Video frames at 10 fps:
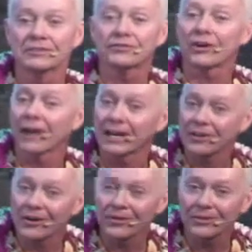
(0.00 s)
For I
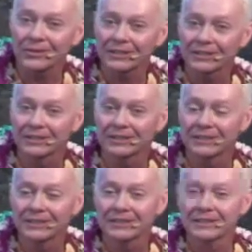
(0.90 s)
know
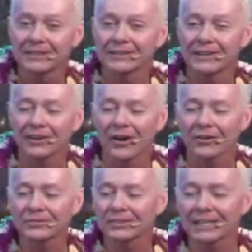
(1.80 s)
that
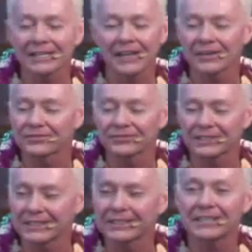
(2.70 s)
only love
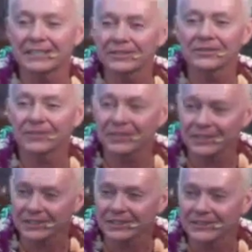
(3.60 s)
can heal the
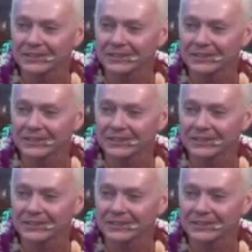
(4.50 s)
hurt